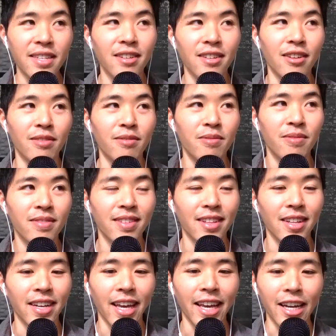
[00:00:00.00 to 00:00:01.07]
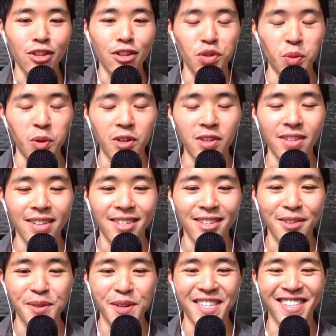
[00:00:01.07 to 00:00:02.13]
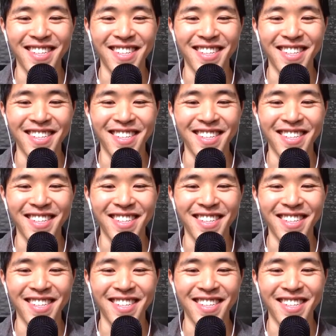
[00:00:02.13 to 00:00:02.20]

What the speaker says: it on like English words. That's not what it sounds